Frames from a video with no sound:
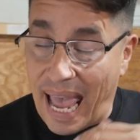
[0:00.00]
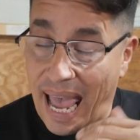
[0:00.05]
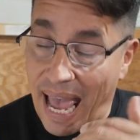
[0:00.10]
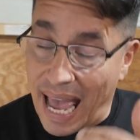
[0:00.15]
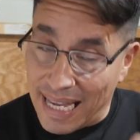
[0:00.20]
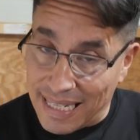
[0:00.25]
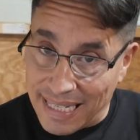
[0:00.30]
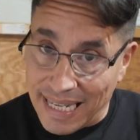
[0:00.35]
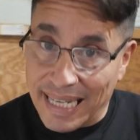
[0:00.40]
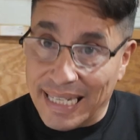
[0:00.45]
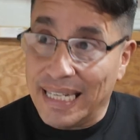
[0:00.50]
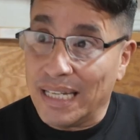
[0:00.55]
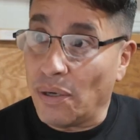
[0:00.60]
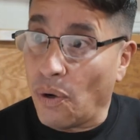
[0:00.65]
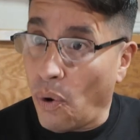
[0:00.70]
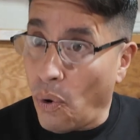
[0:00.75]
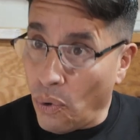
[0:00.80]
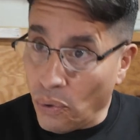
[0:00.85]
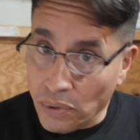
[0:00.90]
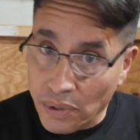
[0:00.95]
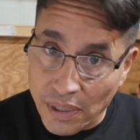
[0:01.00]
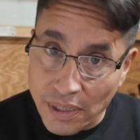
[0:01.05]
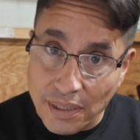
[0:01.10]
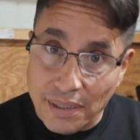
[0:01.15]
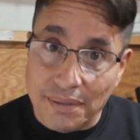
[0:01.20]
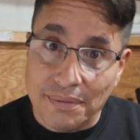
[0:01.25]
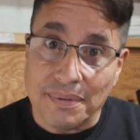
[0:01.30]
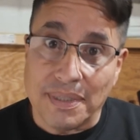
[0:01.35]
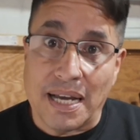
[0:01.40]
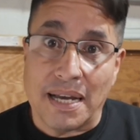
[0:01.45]
As I get
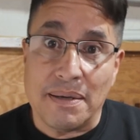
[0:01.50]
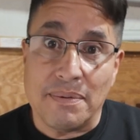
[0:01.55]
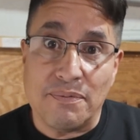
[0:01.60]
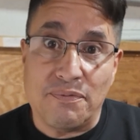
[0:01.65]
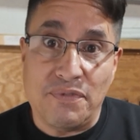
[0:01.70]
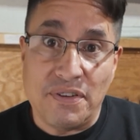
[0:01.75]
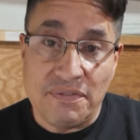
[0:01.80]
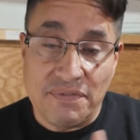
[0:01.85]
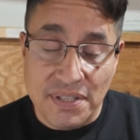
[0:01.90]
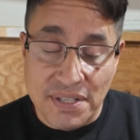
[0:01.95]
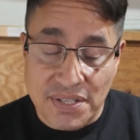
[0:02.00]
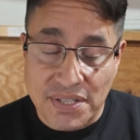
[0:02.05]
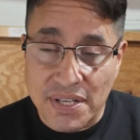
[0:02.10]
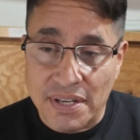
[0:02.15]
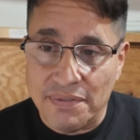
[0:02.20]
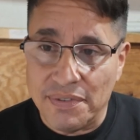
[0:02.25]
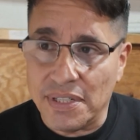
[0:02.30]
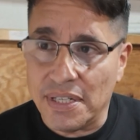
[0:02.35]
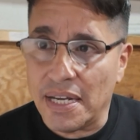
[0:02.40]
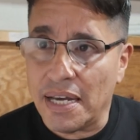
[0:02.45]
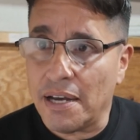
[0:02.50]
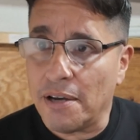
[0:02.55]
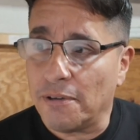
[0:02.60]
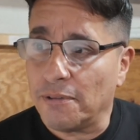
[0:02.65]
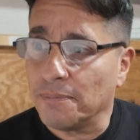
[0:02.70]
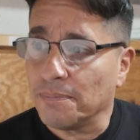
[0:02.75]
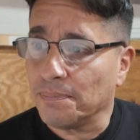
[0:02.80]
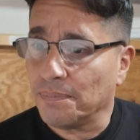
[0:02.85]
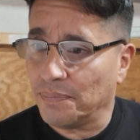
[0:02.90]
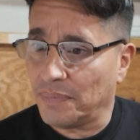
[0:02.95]
older, I'm 57
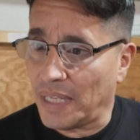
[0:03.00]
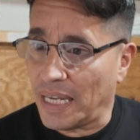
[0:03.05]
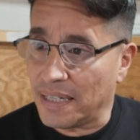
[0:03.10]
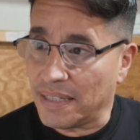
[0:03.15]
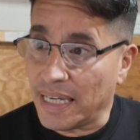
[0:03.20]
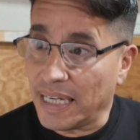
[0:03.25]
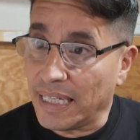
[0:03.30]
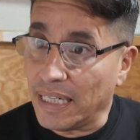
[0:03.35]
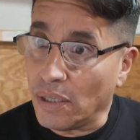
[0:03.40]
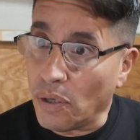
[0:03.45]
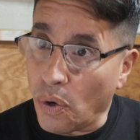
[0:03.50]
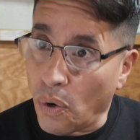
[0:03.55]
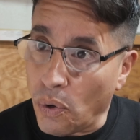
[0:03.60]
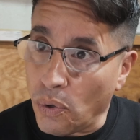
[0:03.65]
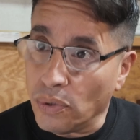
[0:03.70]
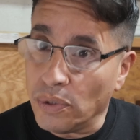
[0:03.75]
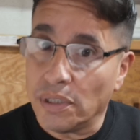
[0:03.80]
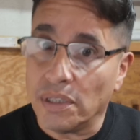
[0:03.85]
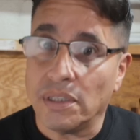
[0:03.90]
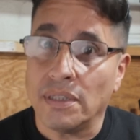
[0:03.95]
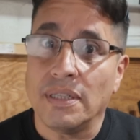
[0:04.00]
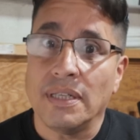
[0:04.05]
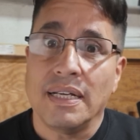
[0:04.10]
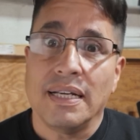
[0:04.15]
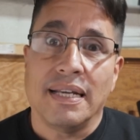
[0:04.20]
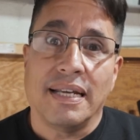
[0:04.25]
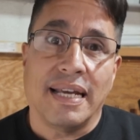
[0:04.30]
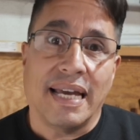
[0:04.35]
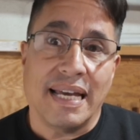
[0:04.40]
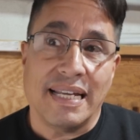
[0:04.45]
now. As I get older
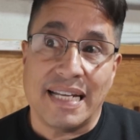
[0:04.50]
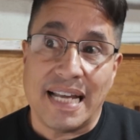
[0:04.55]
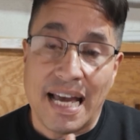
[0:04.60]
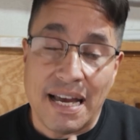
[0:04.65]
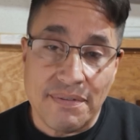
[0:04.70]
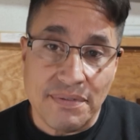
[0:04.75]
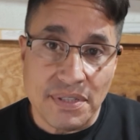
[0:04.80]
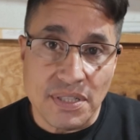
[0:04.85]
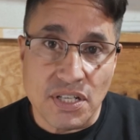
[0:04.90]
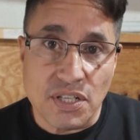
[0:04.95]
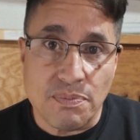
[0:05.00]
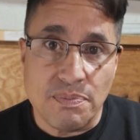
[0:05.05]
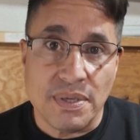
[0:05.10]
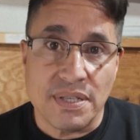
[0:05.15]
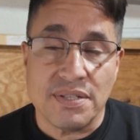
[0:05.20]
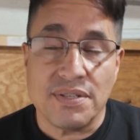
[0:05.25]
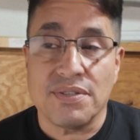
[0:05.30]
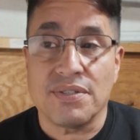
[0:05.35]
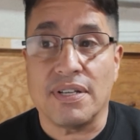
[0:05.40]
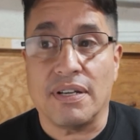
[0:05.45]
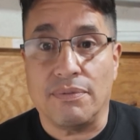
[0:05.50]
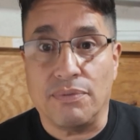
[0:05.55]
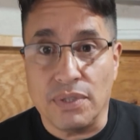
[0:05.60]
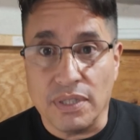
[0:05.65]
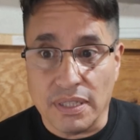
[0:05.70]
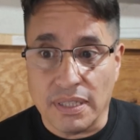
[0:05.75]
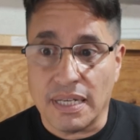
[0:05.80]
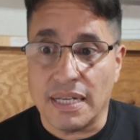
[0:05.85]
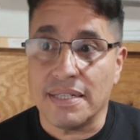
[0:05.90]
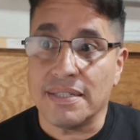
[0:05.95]
and having this business, I
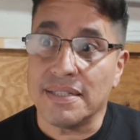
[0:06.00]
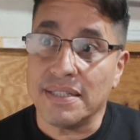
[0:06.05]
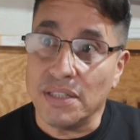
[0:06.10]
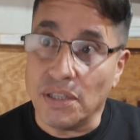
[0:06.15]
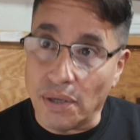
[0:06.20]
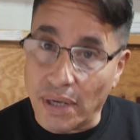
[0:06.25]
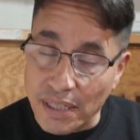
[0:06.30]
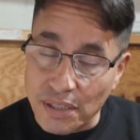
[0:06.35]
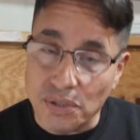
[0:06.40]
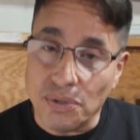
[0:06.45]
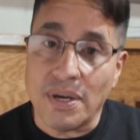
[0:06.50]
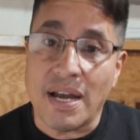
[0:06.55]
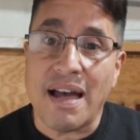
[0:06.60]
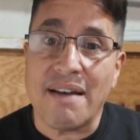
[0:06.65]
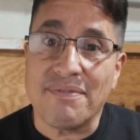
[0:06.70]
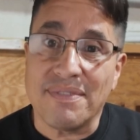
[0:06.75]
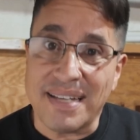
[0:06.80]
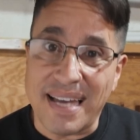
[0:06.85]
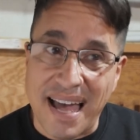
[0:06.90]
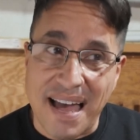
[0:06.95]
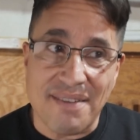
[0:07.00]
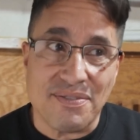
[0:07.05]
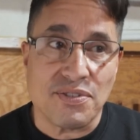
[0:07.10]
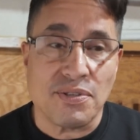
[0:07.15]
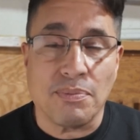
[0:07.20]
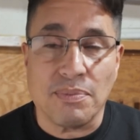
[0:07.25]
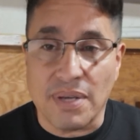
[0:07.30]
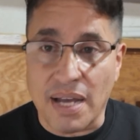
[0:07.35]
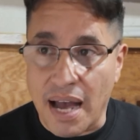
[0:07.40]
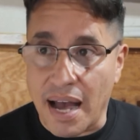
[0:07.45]
realize, I do have to have
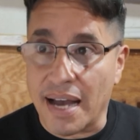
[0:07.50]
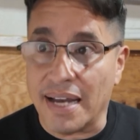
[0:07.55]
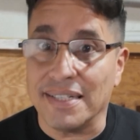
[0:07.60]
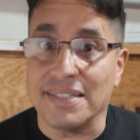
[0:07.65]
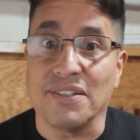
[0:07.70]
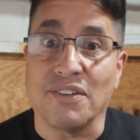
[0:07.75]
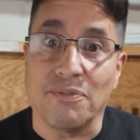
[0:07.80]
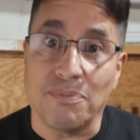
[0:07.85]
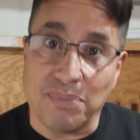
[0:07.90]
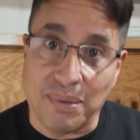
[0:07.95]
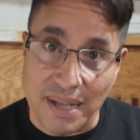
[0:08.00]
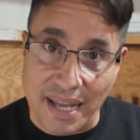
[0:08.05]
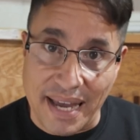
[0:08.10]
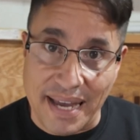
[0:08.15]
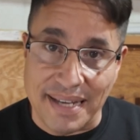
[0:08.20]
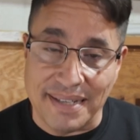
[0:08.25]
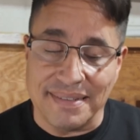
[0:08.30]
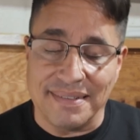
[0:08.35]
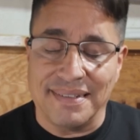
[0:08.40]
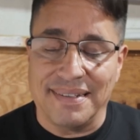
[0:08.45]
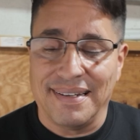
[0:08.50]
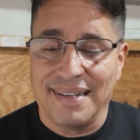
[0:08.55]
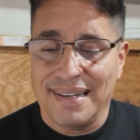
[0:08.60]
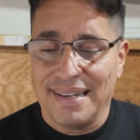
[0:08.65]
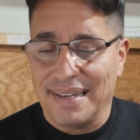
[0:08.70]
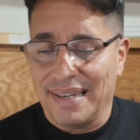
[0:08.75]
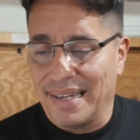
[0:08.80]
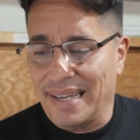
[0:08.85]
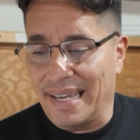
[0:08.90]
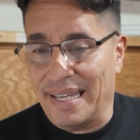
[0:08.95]
some kind of plan.
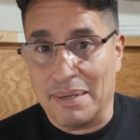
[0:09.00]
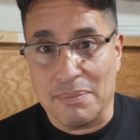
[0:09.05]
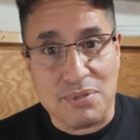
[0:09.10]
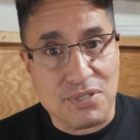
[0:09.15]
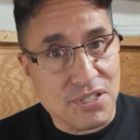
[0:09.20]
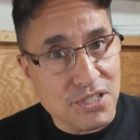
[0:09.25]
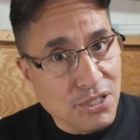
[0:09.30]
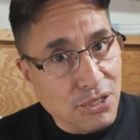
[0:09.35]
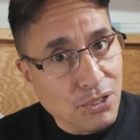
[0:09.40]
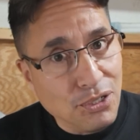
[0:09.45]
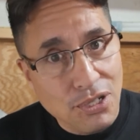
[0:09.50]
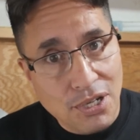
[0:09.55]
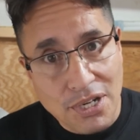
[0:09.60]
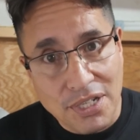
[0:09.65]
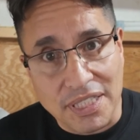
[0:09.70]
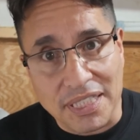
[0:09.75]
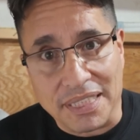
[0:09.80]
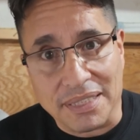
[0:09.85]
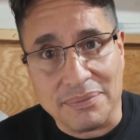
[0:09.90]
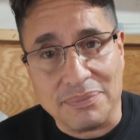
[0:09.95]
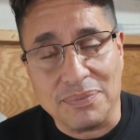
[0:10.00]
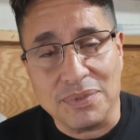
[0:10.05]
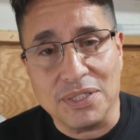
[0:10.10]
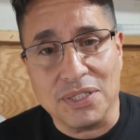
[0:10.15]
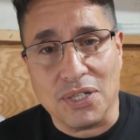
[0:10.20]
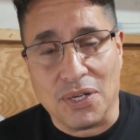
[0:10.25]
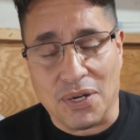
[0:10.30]
And I'm still learning.